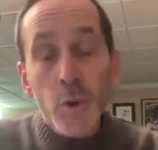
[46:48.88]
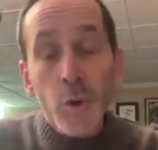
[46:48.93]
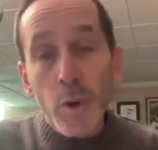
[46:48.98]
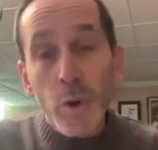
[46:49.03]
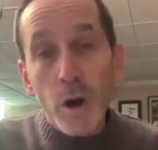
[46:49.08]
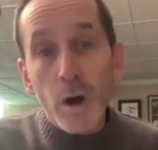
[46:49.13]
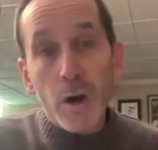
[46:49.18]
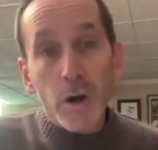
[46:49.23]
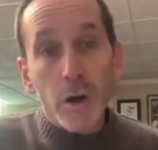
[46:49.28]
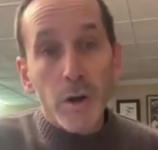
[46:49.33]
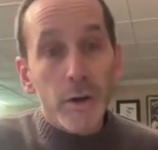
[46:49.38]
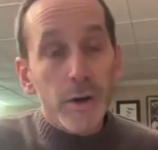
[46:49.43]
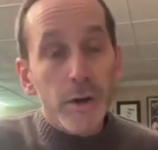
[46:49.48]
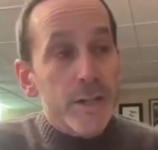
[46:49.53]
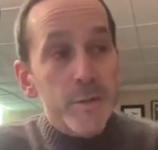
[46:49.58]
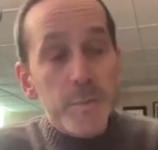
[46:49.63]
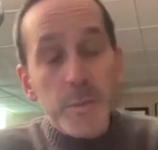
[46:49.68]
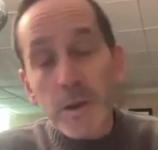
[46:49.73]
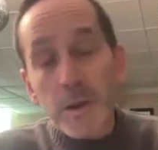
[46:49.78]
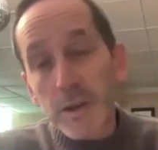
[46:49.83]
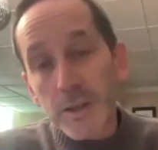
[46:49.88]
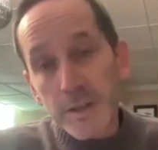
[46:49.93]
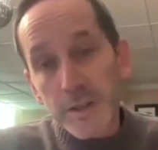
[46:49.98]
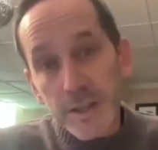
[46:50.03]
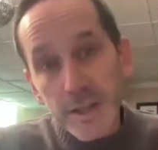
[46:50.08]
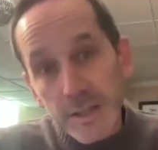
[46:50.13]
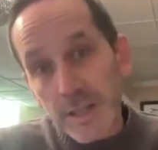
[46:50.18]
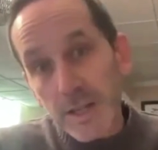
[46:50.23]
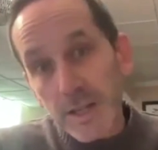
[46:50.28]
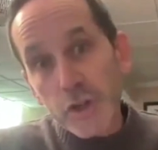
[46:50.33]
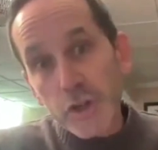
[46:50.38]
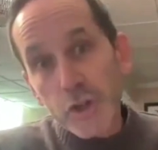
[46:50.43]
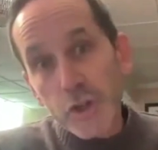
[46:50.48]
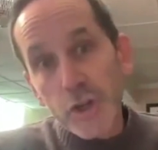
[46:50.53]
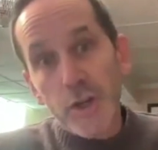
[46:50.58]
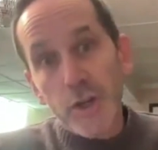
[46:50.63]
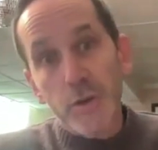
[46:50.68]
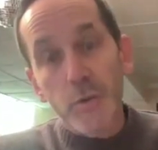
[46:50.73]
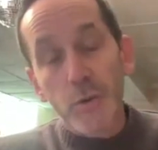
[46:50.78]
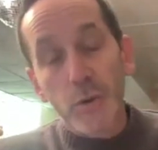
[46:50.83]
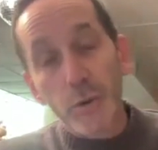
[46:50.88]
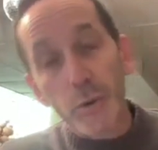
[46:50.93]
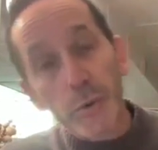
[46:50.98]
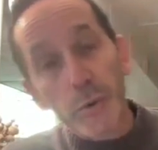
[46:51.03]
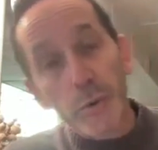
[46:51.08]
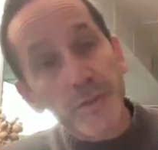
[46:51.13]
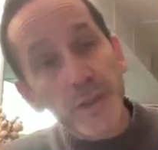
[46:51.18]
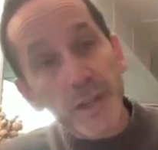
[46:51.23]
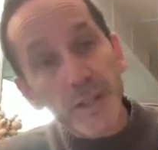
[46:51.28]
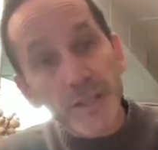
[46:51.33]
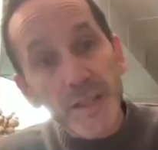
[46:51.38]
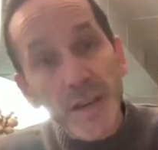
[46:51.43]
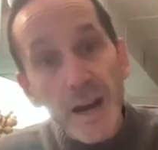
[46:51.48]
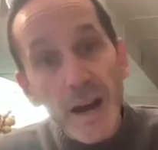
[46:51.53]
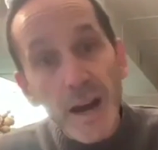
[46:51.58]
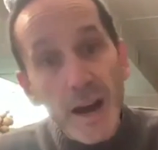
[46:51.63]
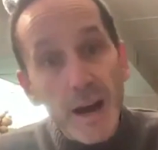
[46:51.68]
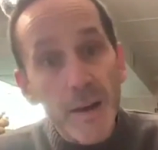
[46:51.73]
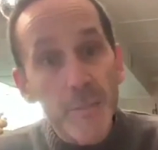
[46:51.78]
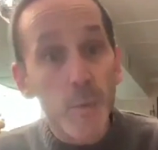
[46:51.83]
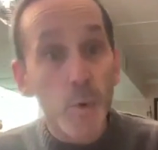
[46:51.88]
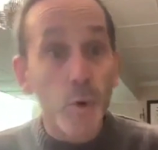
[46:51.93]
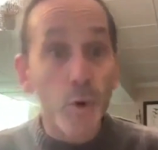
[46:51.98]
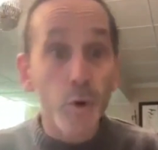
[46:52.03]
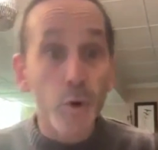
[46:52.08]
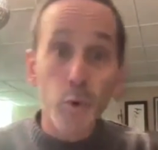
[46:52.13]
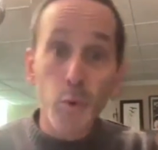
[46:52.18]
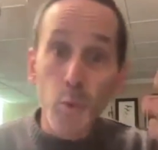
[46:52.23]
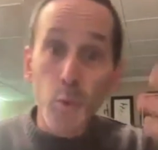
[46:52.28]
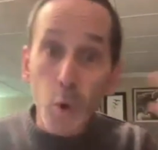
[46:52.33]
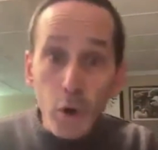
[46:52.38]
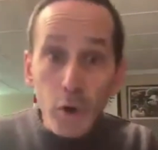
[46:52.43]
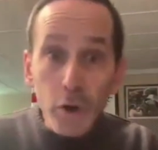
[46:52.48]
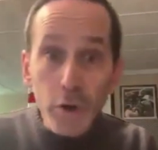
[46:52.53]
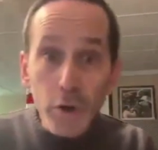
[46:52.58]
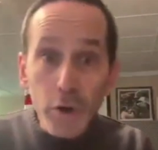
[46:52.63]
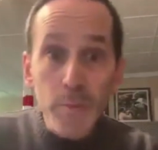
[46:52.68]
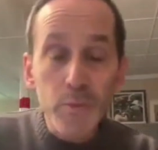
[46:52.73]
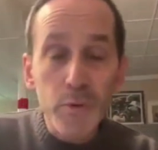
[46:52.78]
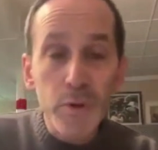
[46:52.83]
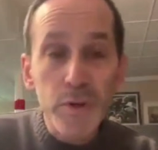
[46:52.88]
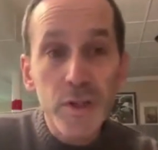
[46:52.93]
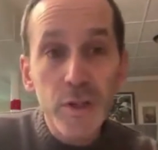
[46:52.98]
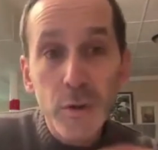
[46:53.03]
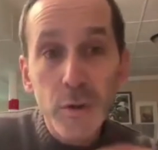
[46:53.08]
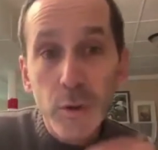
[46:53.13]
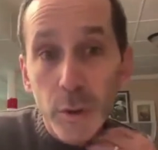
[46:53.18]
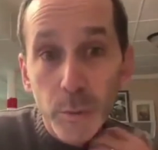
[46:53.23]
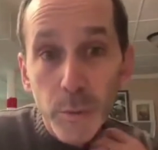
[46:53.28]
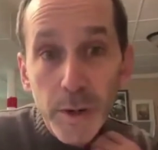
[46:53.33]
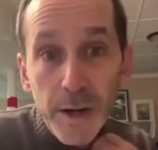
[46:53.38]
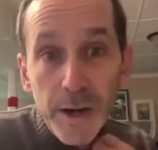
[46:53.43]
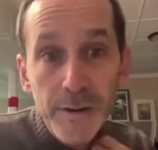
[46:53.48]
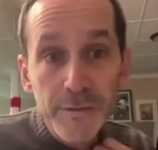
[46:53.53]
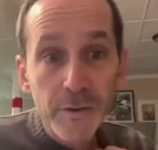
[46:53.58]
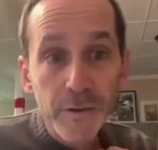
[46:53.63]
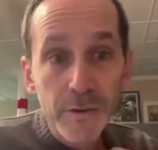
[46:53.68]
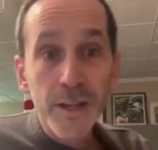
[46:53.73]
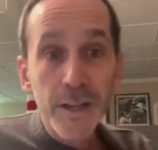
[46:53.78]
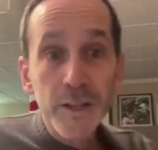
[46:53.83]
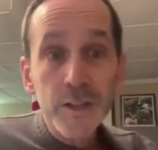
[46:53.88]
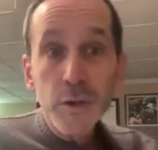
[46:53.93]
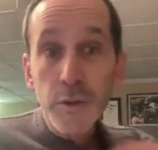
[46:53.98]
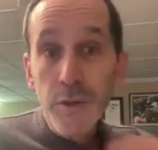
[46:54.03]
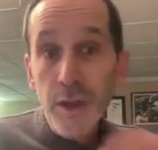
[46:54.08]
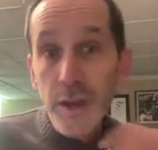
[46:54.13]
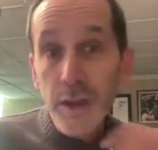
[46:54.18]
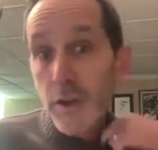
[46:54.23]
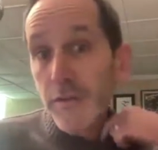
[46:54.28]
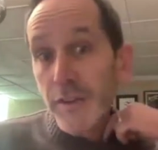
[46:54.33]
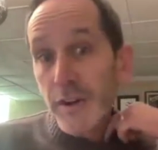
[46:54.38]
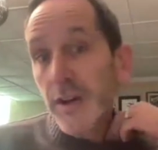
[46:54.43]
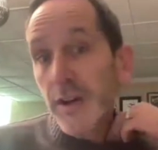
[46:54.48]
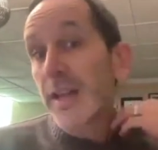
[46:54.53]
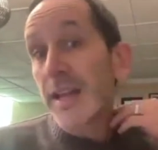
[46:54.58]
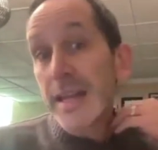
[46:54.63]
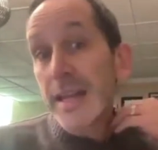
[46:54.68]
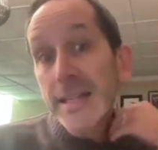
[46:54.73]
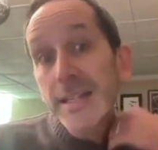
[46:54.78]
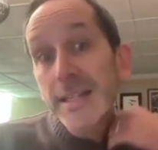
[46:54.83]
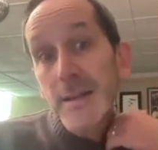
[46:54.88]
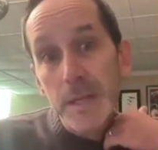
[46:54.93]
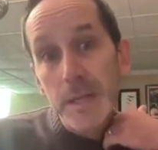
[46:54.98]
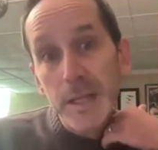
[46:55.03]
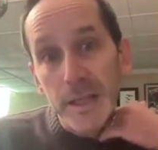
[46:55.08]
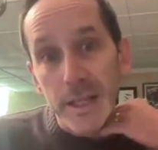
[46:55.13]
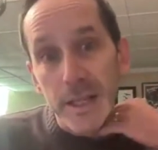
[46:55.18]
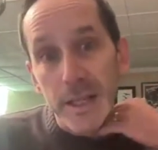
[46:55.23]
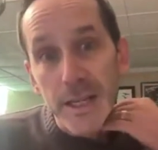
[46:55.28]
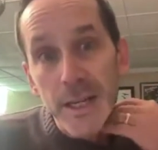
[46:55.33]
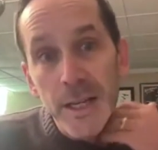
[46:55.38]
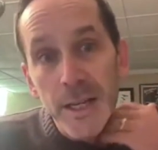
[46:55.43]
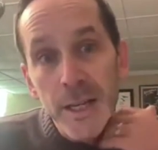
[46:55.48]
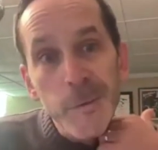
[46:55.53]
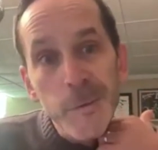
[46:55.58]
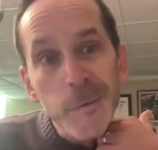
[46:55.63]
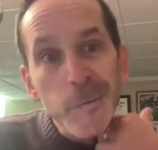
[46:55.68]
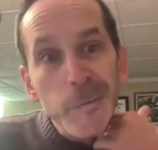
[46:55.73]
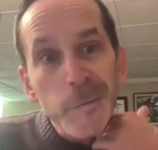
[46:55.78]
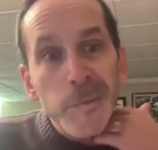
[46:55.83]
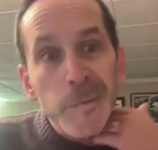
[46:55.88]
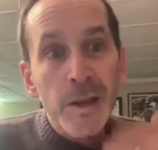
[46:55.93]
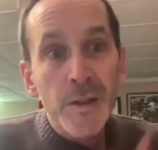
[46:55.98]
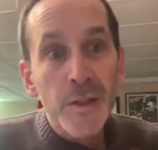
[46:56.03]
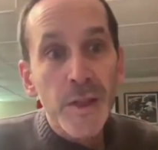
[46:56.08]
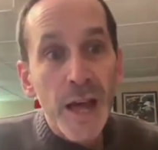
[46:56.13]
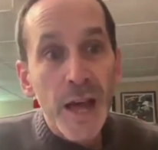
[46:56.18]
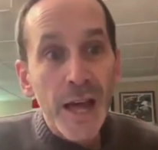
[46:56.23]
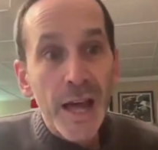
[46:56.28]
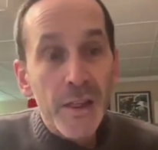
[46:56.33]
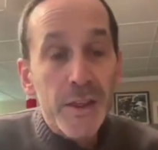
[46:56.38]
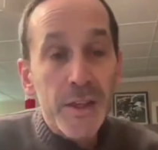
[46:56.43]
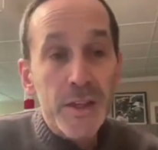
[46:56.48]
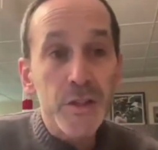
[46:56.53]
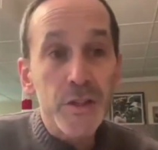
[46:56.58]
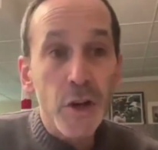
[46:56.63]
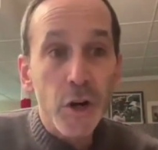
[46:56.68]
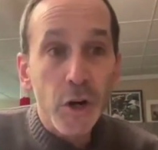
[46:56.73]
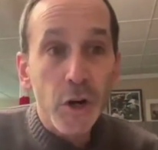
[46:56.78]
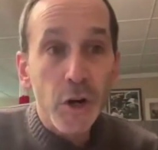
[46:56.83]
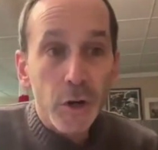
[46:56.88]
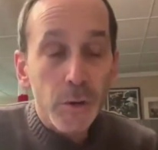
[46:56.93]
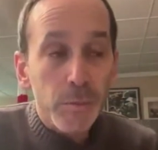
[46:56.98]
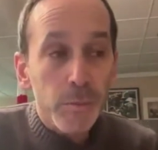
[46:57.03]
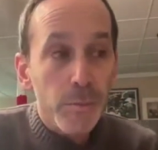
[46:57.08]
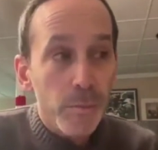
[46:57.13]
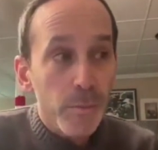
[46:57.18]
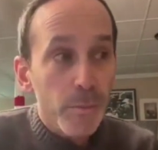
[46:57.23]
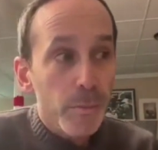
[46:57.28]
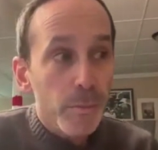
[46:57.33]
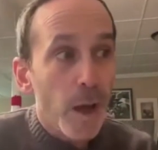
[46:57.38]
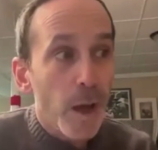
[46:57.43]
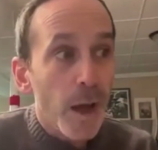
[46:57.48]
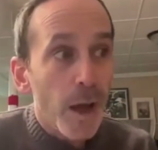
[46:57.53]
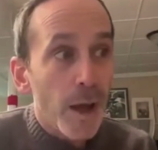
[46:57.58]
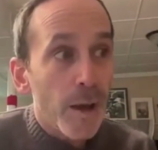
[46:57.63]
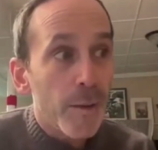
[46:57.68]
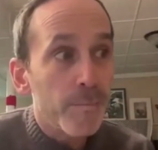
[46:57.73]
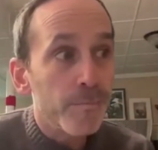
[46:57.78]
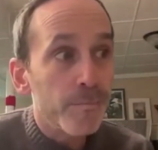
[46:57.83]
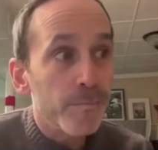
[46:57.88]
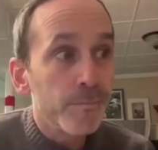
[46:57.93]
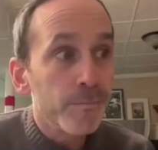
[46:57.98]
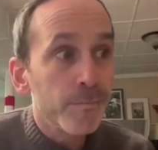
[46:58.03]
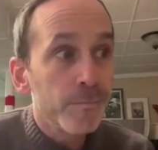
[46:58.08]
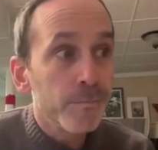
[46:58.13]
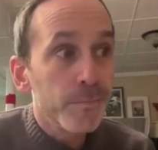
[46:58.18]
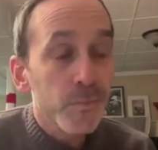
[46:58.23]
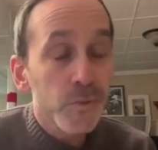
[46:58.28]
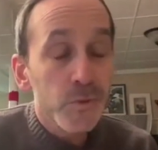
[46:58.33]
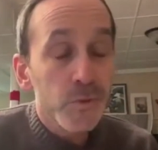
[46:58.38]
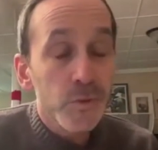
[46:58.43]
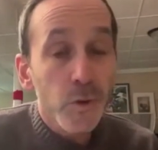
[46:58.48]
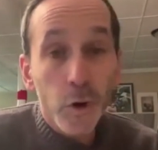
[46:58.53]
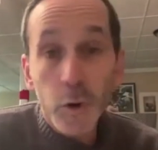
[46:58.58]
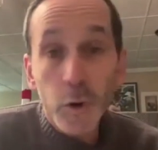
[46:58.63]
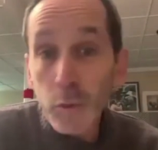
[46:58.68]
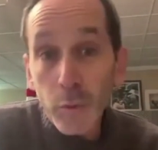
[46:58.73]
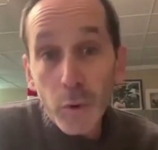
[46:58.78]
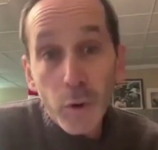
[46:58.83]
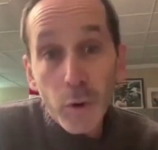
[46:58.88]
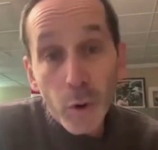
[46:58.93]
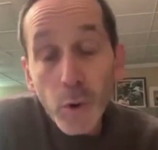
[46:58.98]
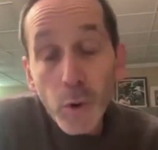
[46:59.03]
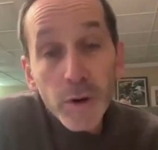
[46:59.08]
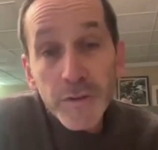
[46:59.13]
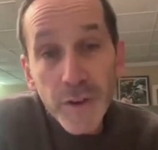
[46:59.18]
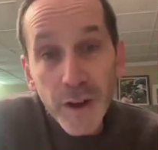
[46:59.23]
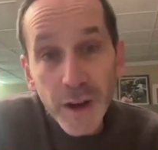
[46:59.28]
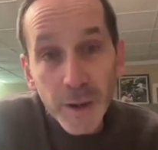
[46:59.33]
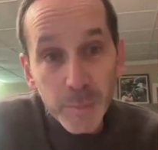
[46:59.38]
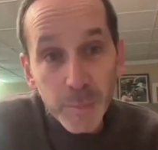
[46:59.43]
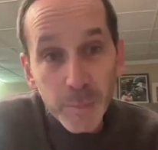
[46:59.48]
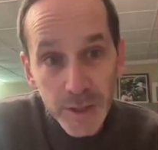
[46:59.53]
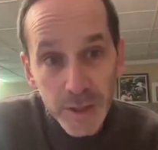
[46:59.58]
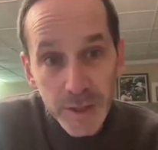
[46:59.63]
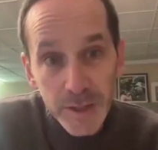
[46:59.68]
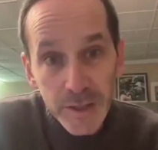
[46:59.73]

who are experiencing addiction or who have done time or who work in a prison or whatever. And so they know very intimately that these are um, horrifying